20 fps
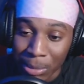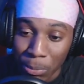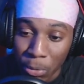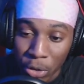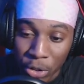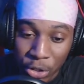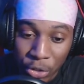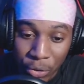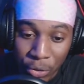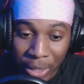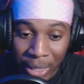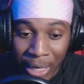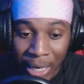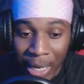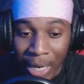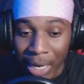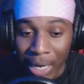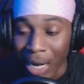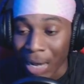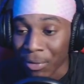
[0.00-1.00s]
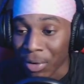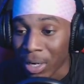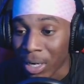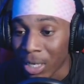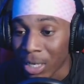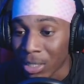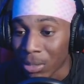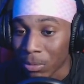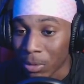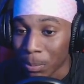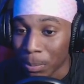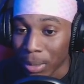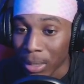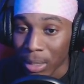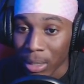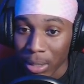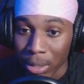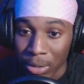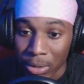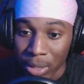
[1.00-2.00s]
more street, and I have a custom
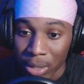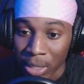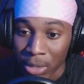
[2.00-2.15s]
Speed Hunters